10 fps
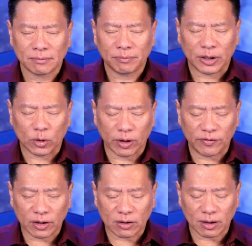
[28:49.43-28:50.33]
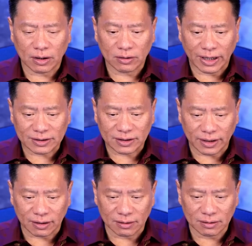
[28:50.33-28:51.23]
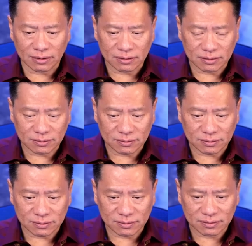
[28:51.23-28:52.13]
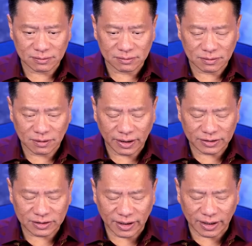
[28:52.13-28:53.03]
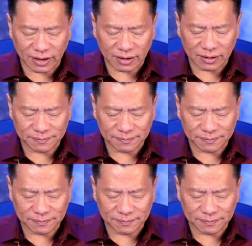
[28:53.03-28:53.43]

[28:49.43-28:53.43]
Be aware of your crown. Exhale. And stay there.